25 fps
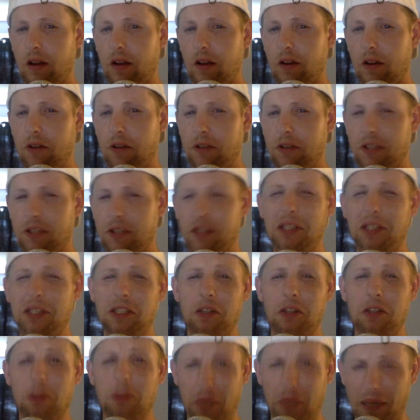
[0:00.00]
was it, the
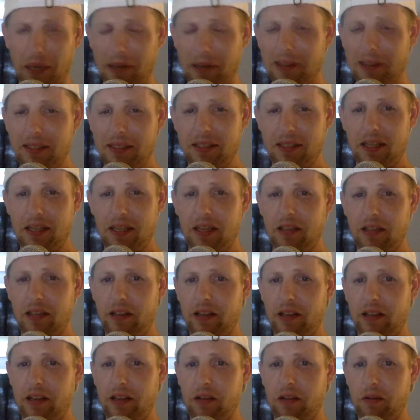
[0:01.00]
UN, saying that it